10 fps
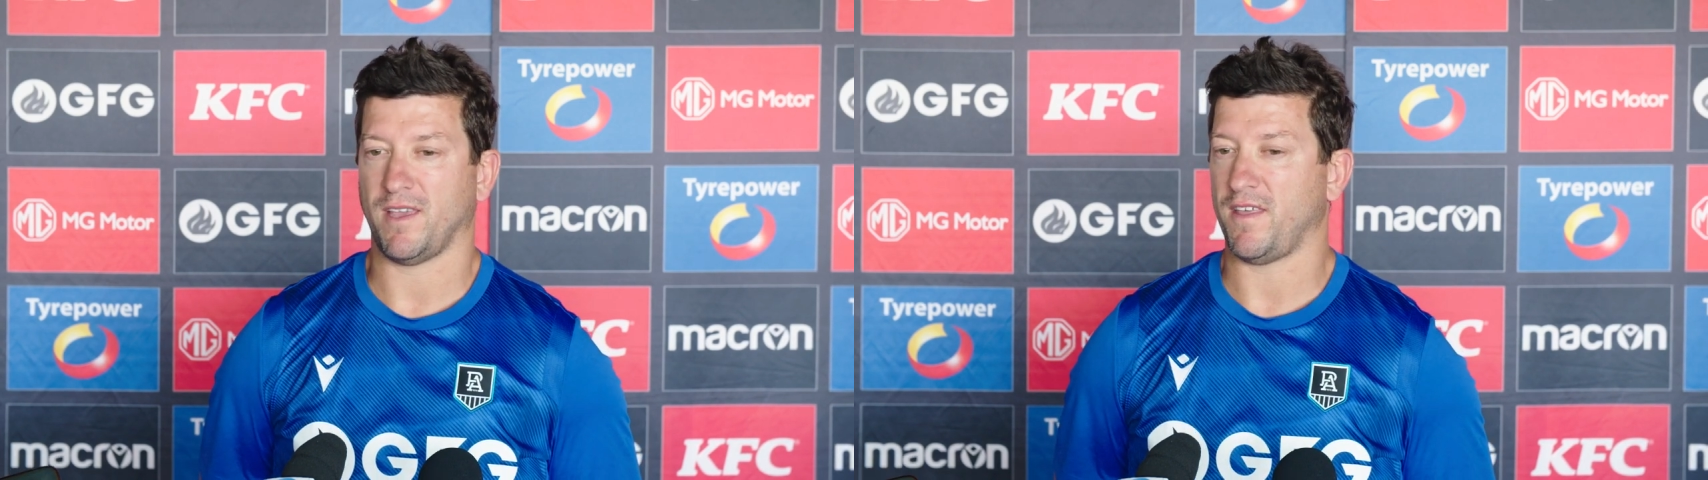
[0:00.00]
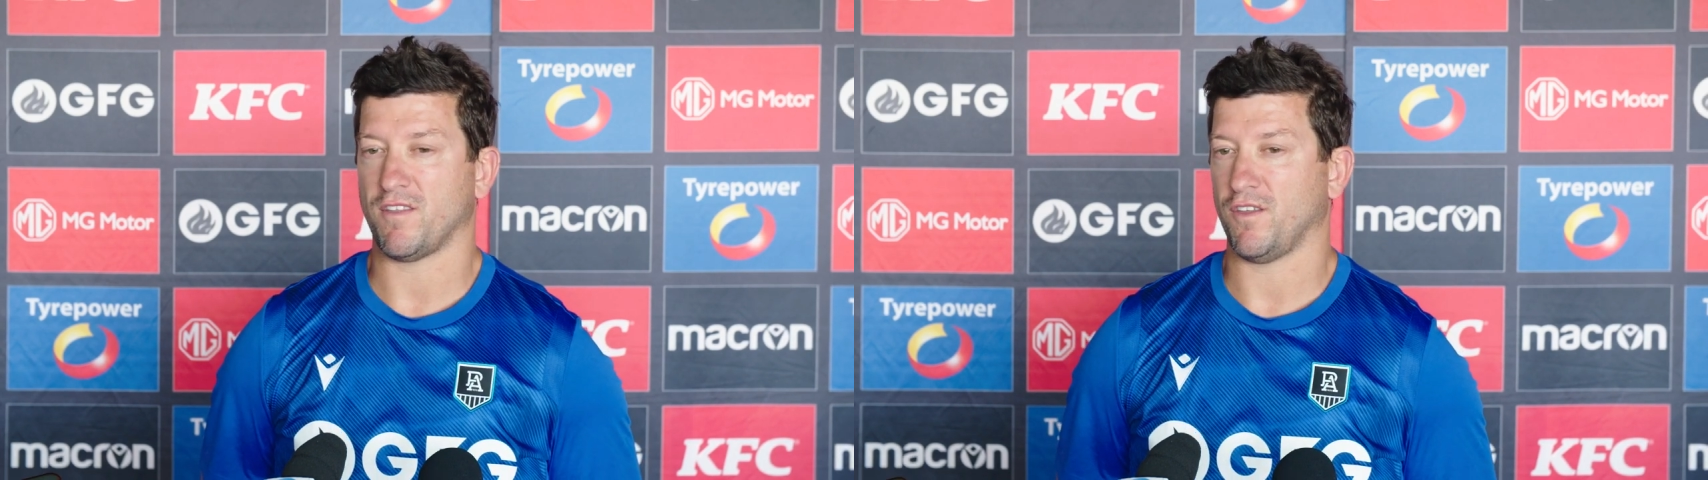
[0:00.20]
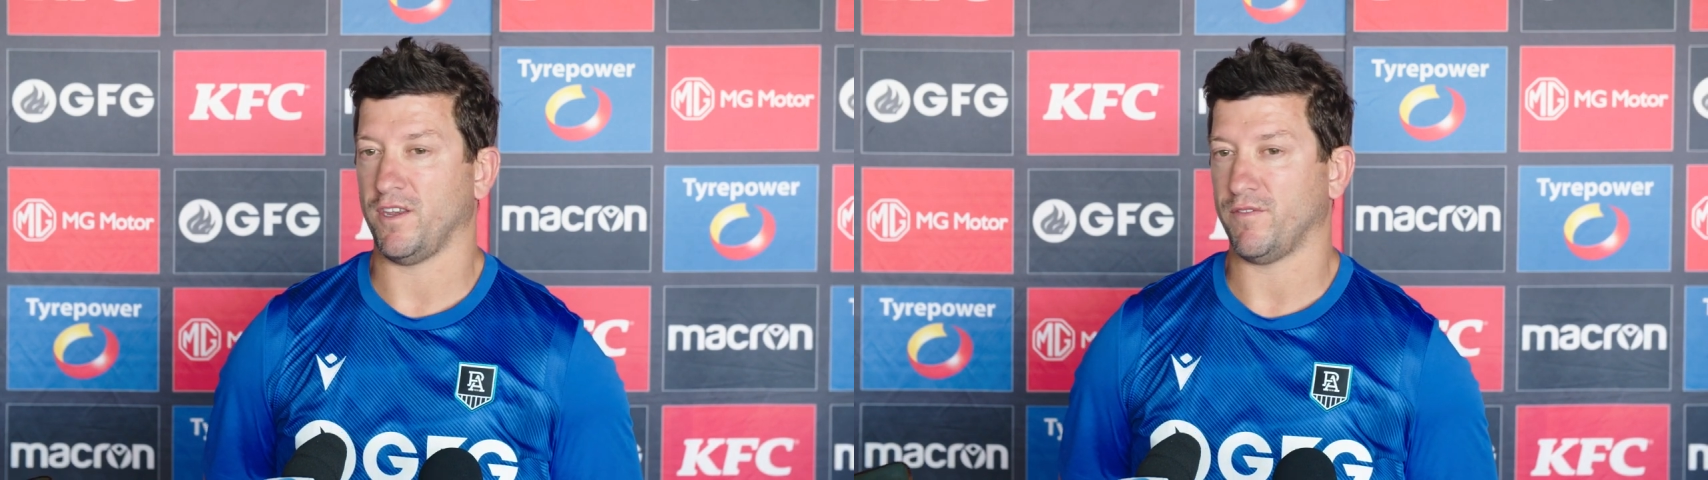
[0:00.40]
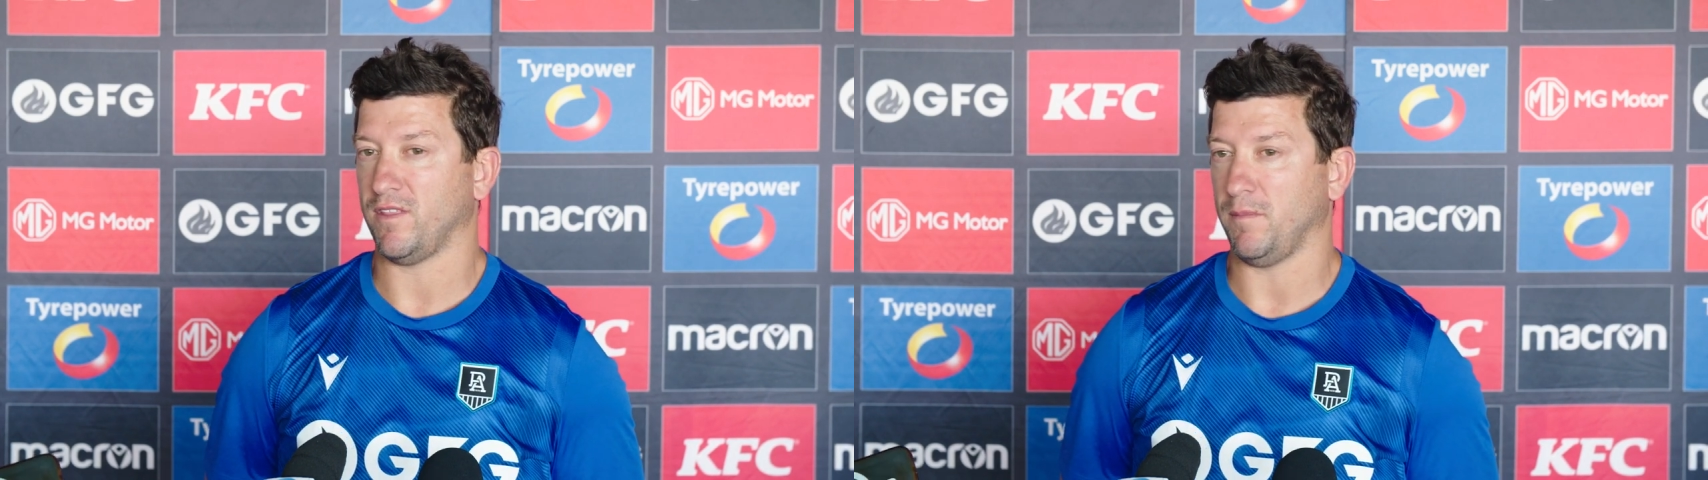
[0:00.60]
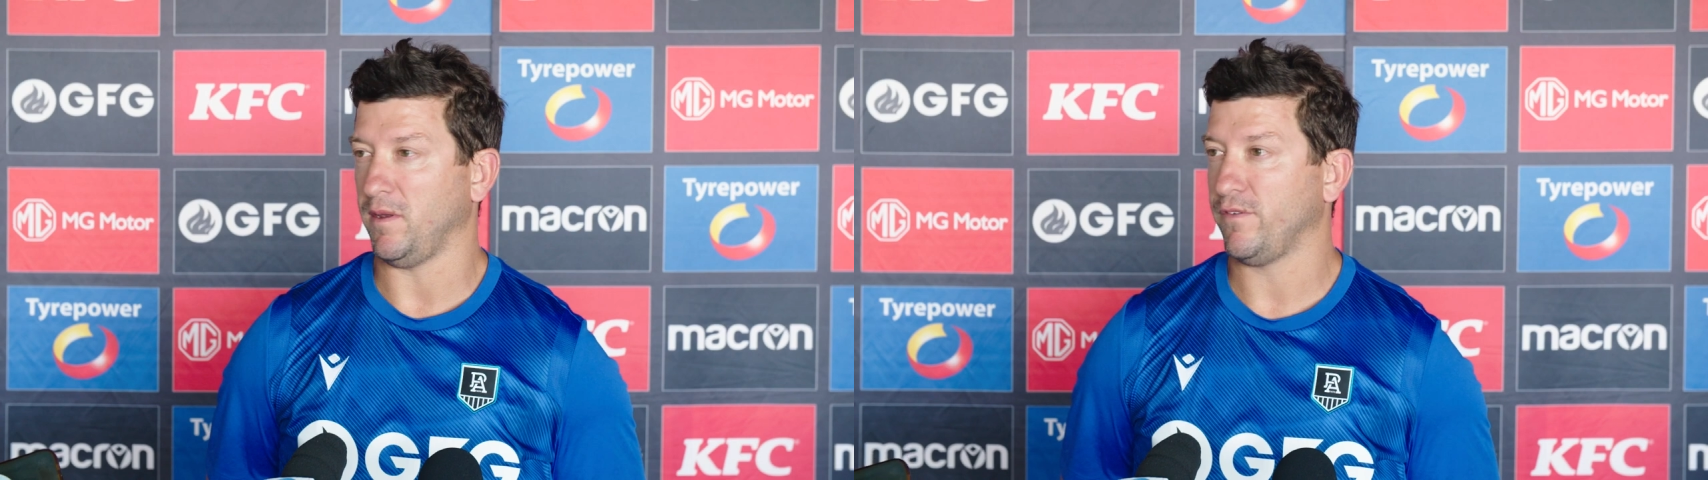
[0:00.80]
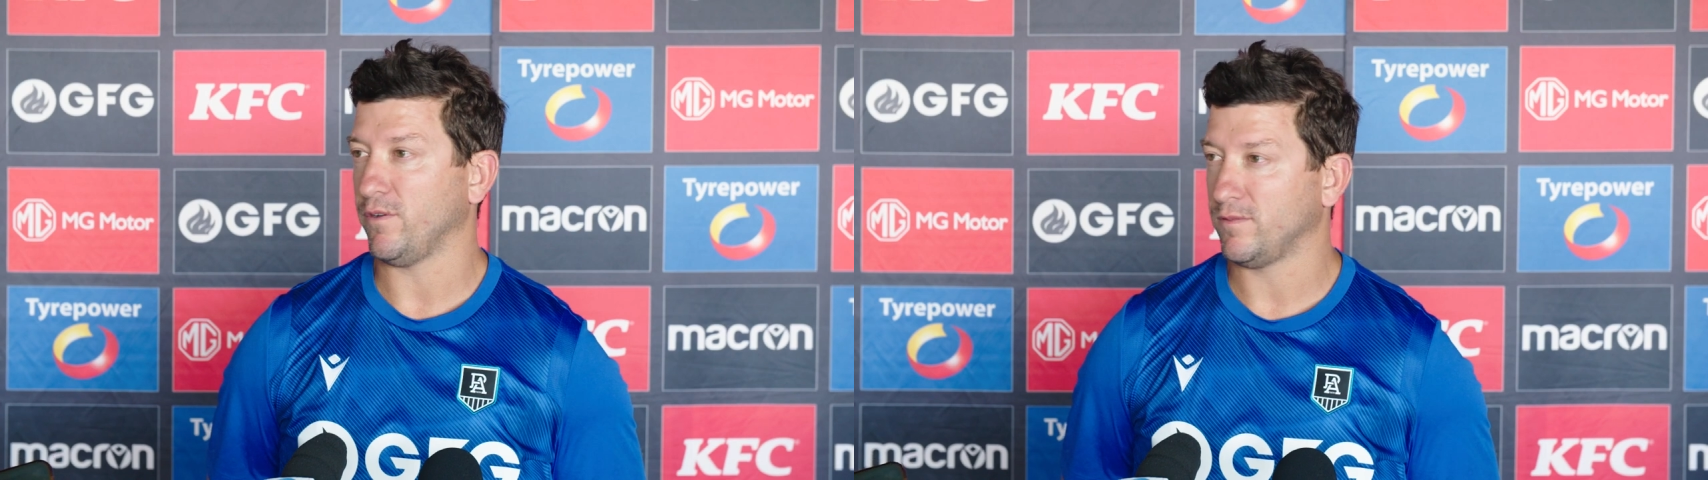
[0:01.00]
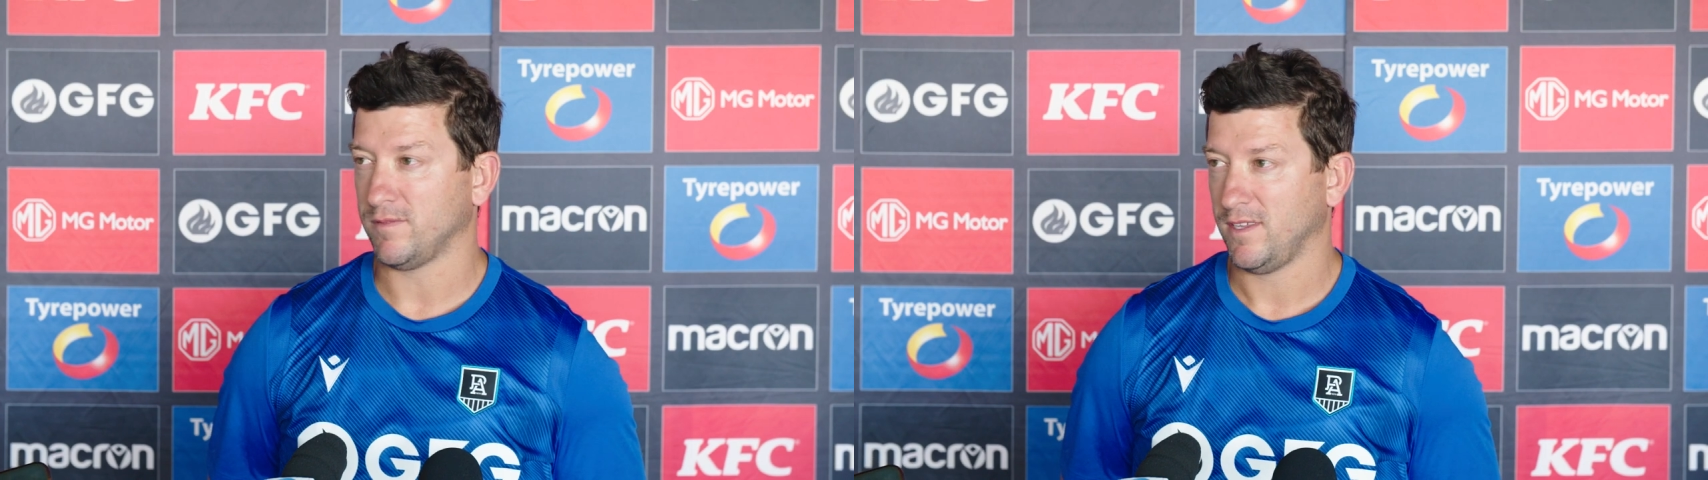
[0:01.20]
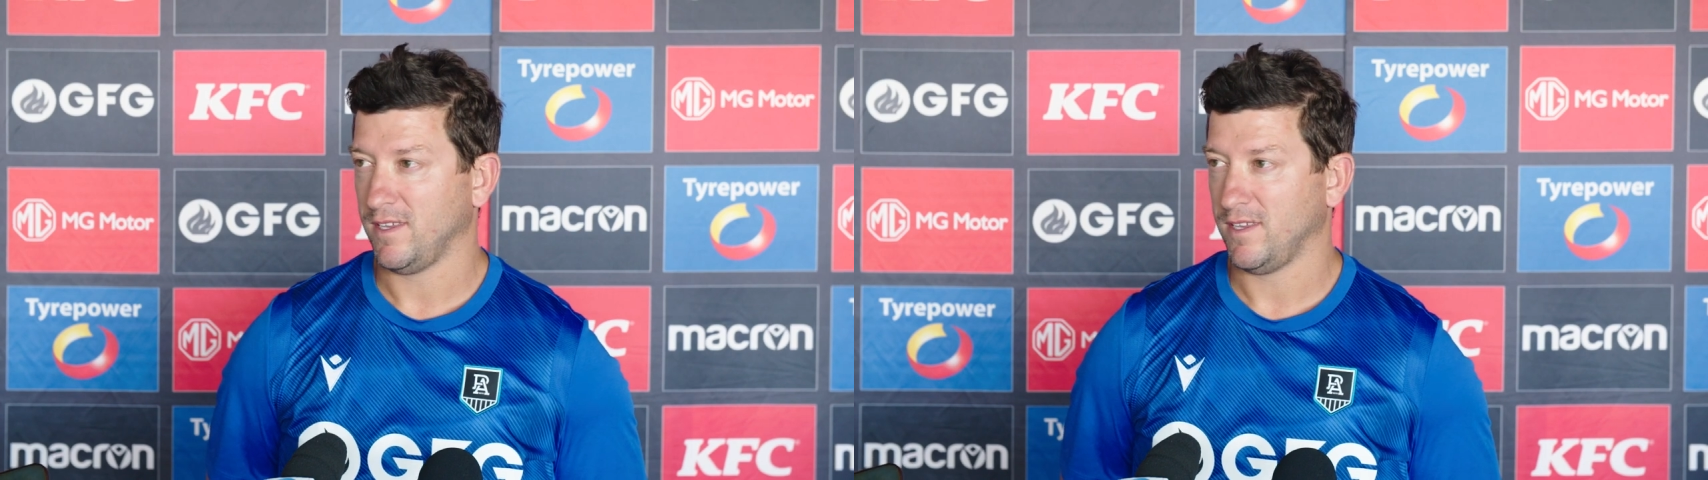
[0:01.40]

and that's no different than the midfield.